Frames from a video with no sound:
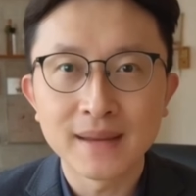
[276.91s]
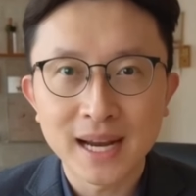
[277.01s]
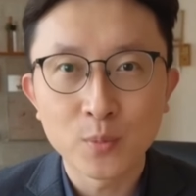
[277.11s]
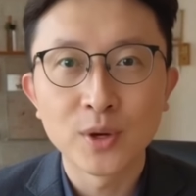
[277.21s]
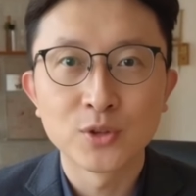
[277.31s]

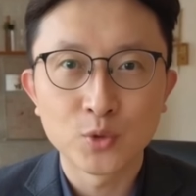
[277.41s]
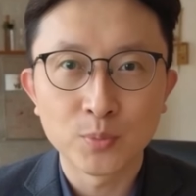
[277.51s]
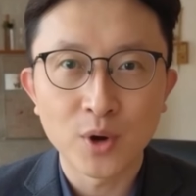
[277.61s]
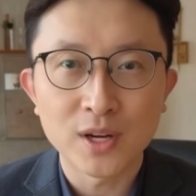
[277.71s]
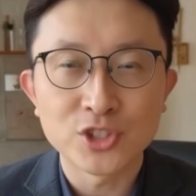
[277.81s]
And when new
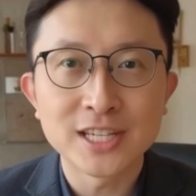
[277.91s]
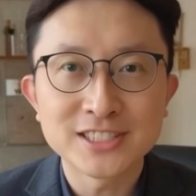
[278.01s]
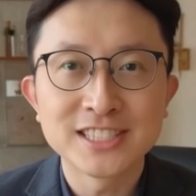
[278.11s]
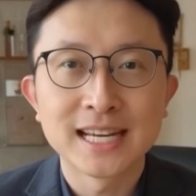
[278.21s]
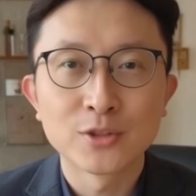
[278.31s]

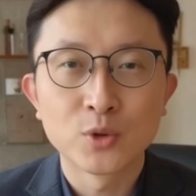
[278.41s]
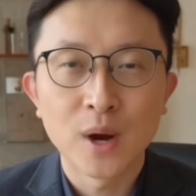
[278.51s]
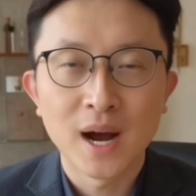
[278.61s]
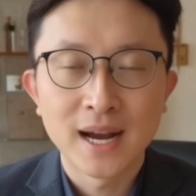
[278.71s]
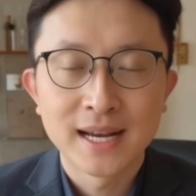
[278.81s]
projects set new
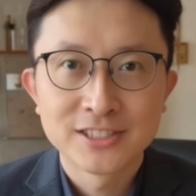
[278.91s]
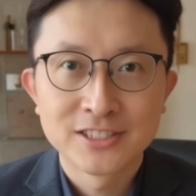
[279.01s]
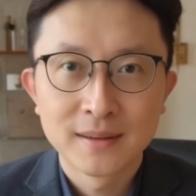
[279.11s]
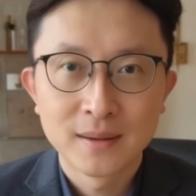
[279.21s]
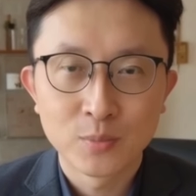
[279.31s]

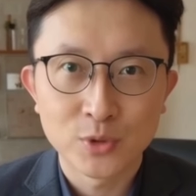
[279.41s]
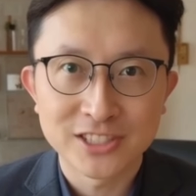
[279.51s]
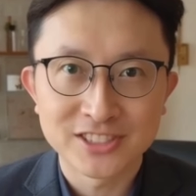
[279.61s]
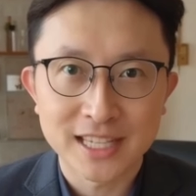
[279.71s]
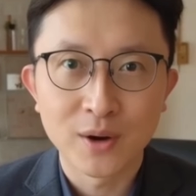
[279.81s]
highs,
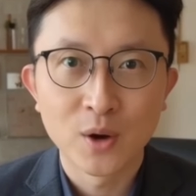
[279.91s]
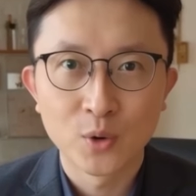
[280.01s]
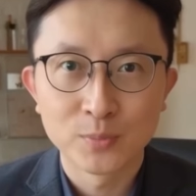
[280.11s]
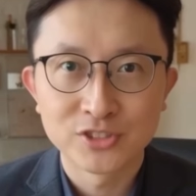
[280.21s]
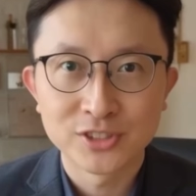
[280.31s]
resale
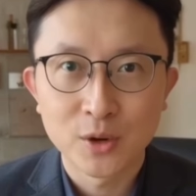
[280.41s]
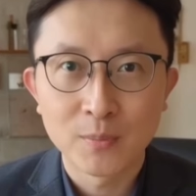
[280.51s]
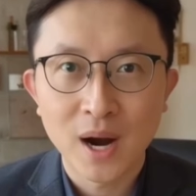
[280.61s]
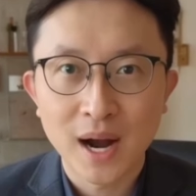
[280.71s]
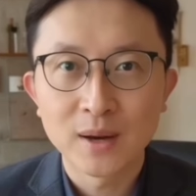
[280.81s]
homes
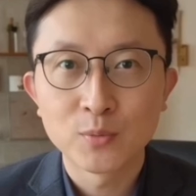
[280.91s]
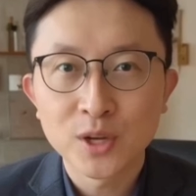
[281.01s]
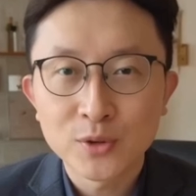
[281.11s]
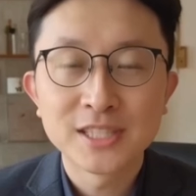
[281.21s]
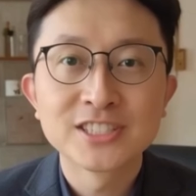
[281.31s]
nearby
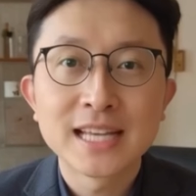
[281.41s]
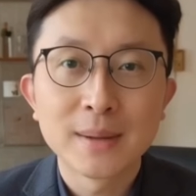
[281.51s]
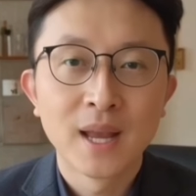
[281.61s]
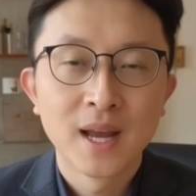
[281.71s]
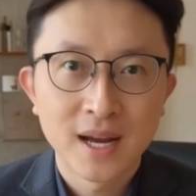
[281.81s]
rarely stay
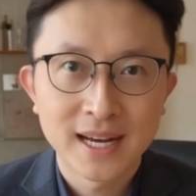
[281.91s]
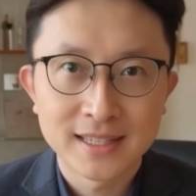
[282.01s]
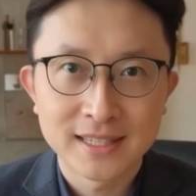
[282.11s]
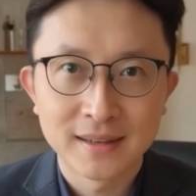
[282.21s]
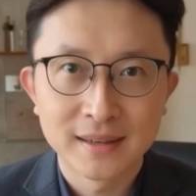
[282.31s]

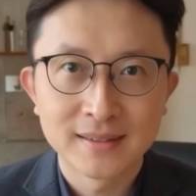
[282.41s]
behind.